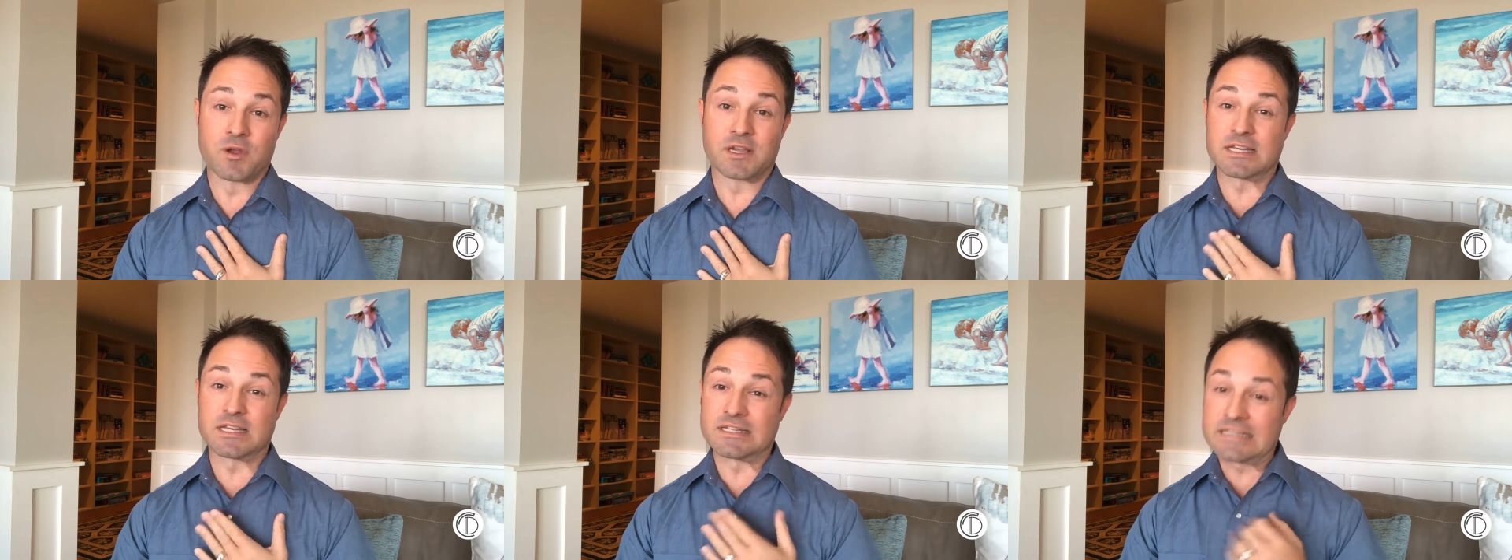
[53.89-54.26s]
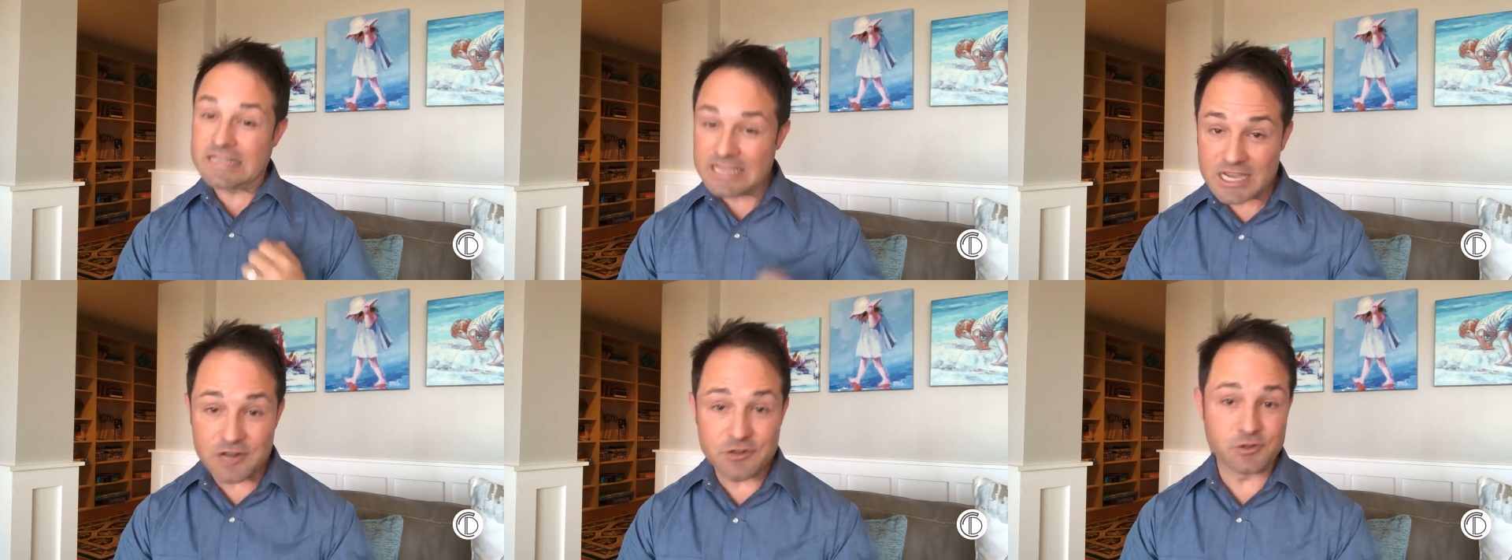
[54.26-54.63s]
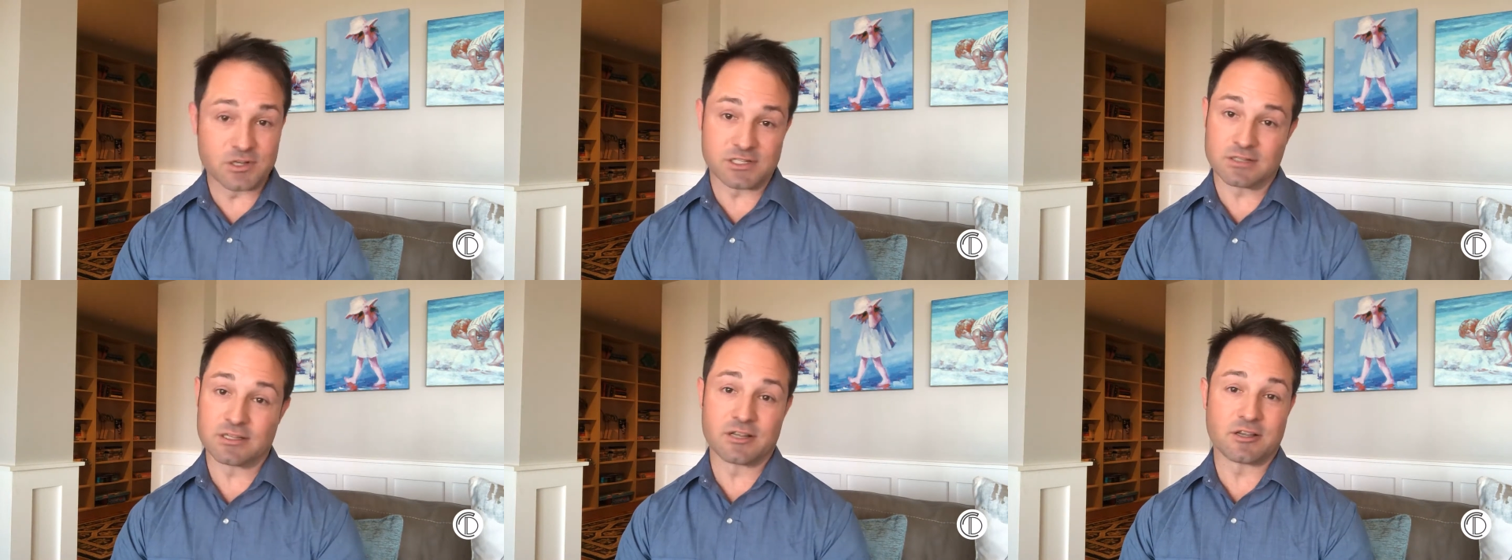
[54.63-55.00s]
and
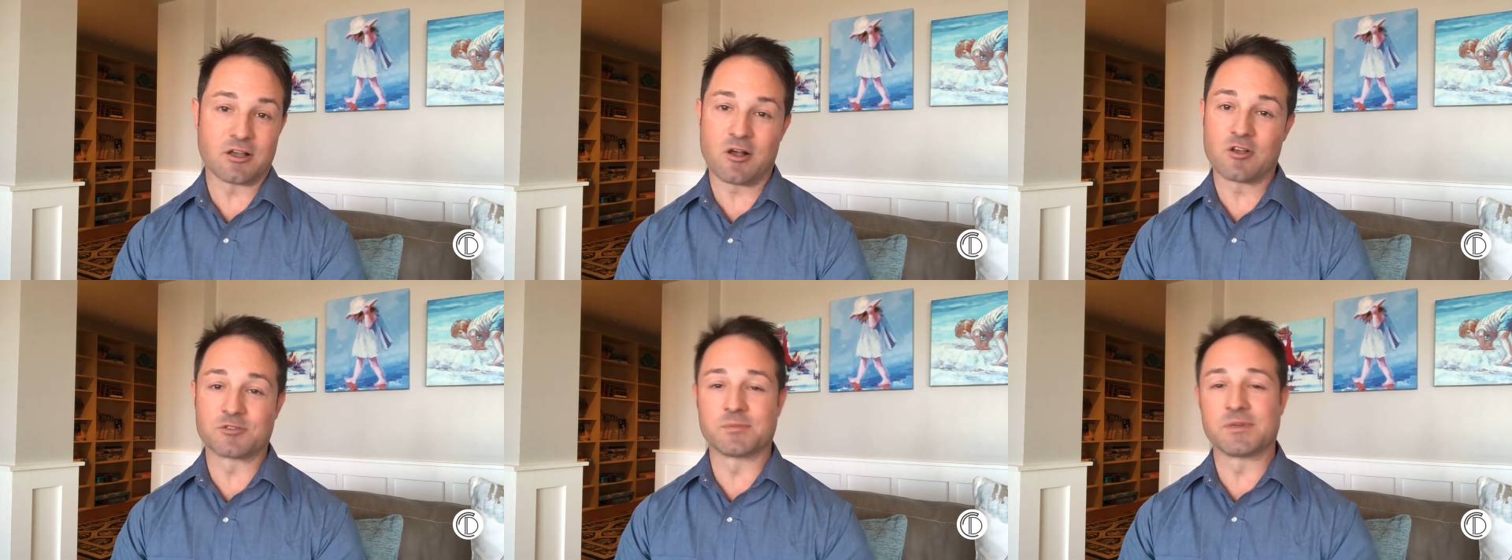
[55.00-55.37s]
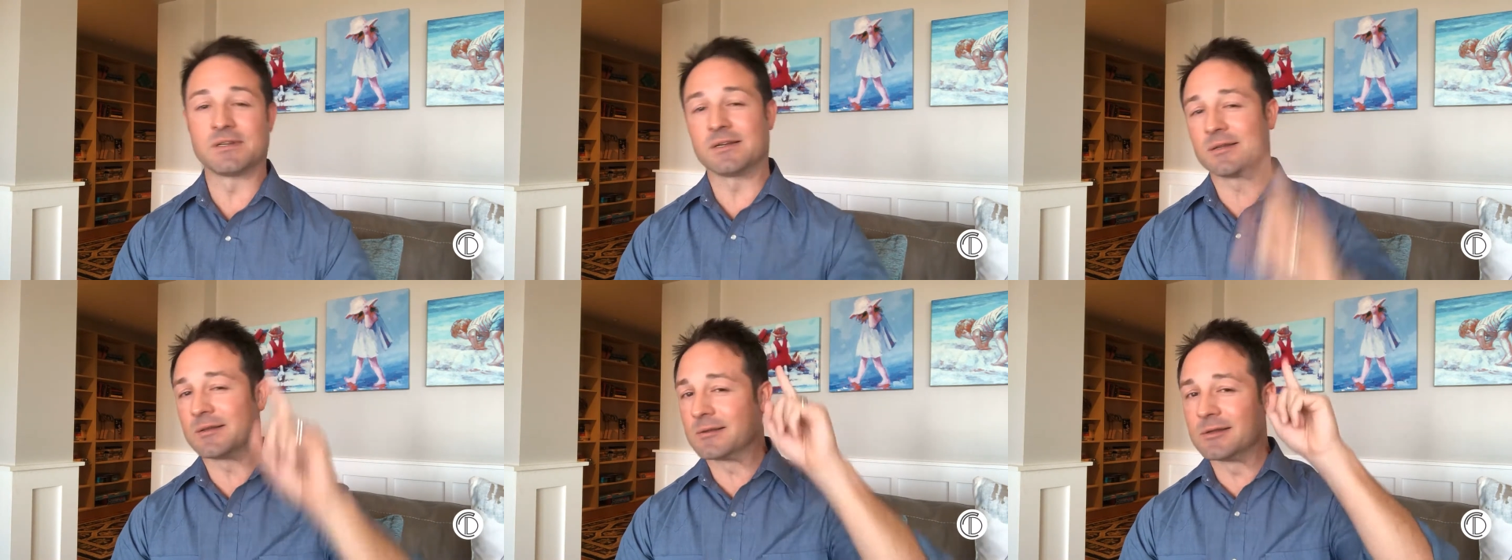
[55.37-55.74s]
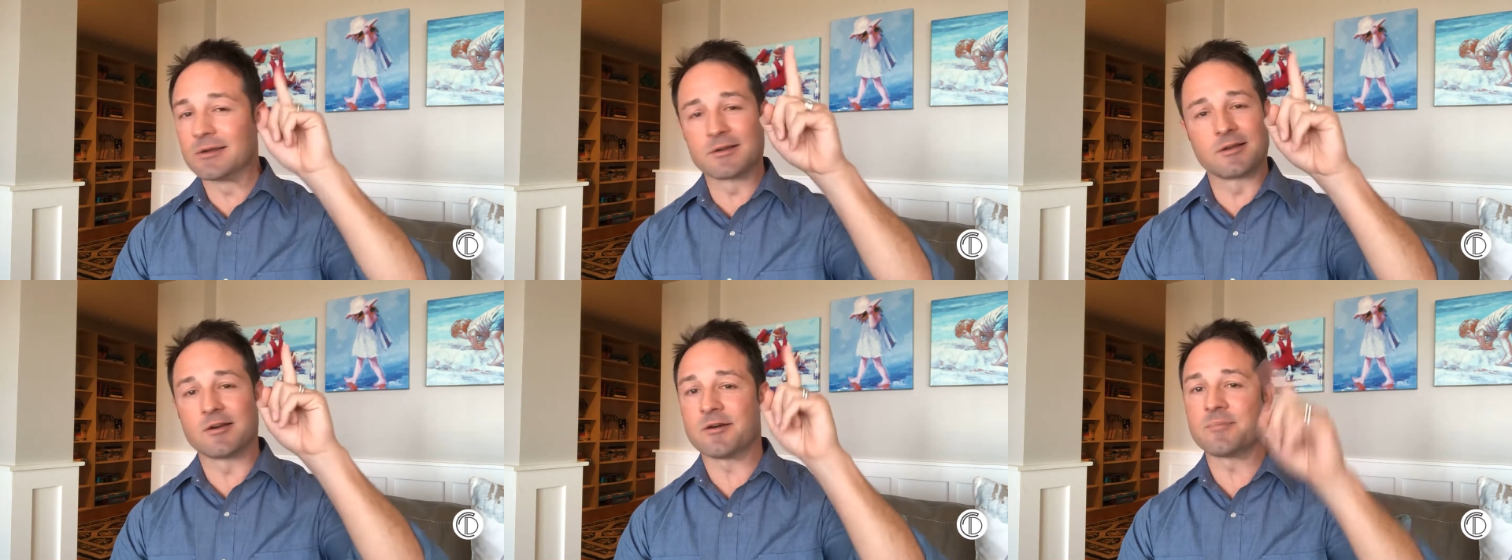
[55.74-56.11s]
continuously caused me to
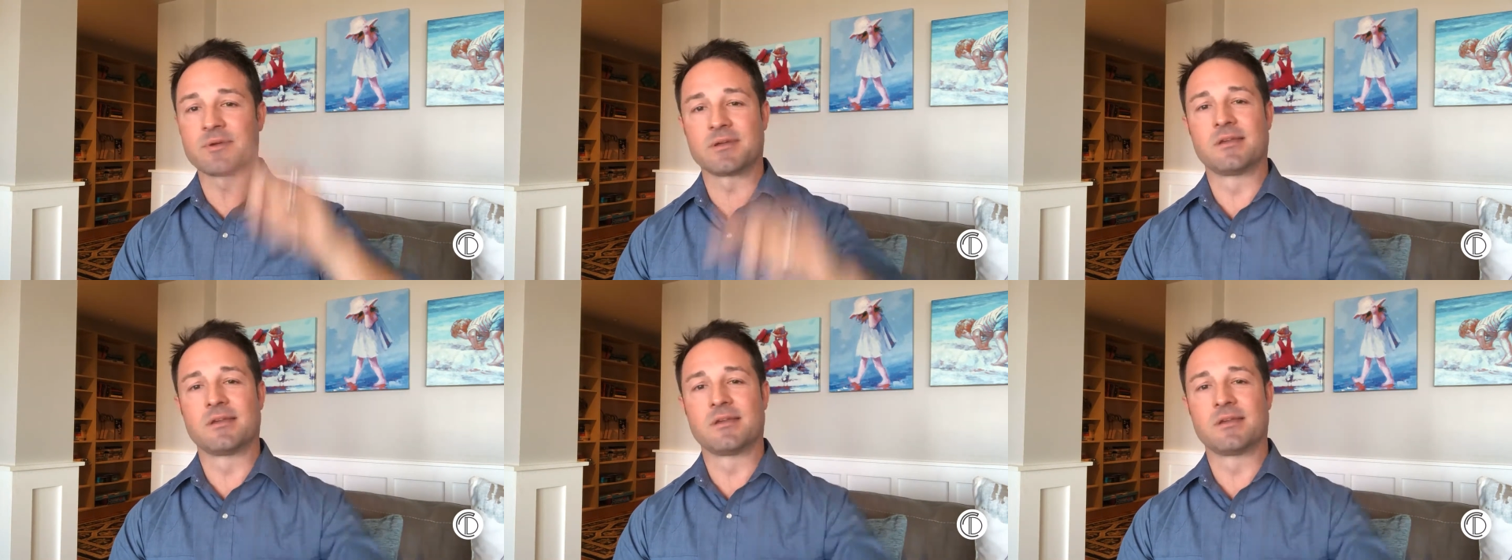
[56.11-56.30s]
look up